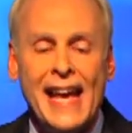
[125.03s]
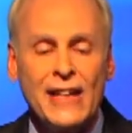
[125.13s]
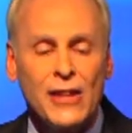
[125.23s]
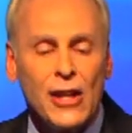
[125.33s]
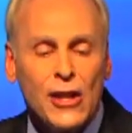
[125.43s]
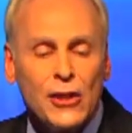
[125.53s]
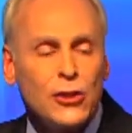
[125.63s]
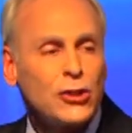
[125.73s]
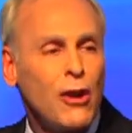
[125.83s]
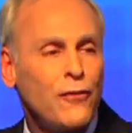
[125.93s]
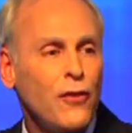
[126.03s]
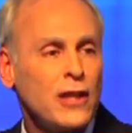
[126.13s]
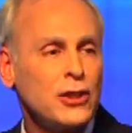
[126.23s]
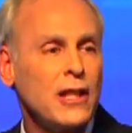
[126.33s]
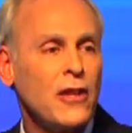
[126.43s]
And you start
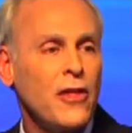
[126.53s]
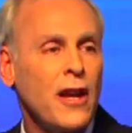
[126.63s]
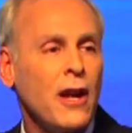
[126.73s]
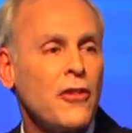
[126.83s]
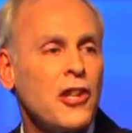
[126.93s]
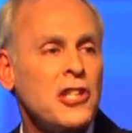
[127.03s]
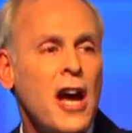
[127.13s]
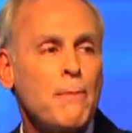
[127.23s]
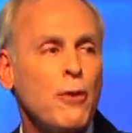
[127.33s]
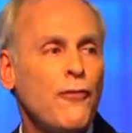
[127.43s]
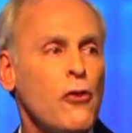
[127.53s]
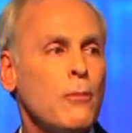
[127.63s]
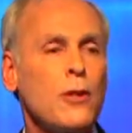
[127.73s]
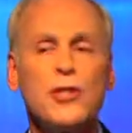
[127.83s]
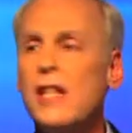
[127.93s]
functioning there. The top
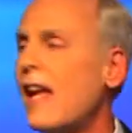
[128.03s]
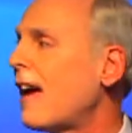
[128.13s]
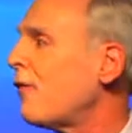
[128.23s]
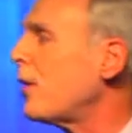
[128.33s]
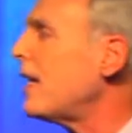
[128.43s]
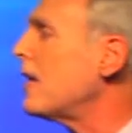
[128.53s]
performers in every